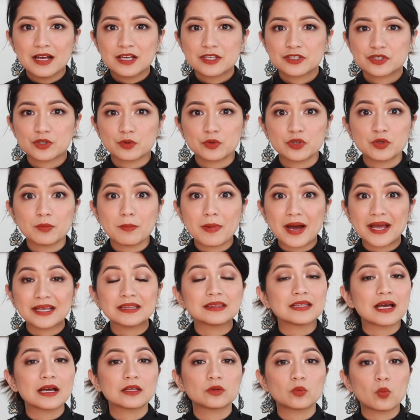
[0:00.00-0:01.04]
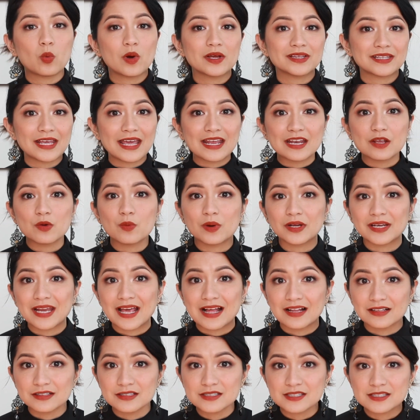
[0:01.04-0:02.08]
so you might not want anyone
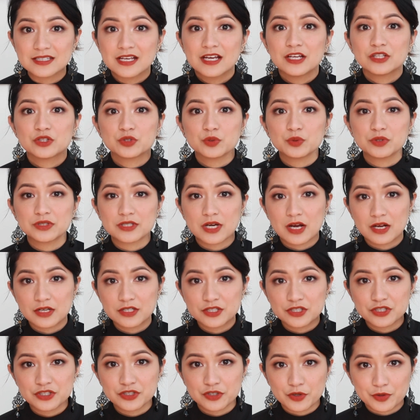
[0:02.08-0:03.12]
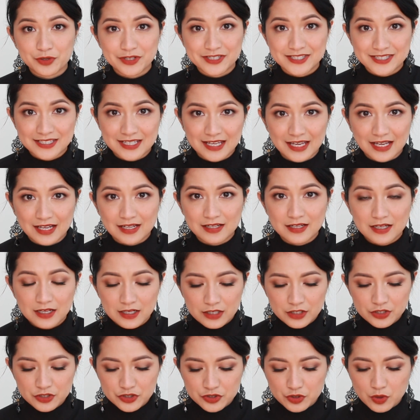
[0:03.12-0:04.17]
else to touch your skin.
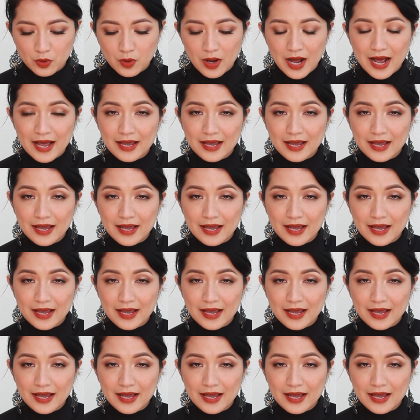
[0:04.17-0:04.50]
So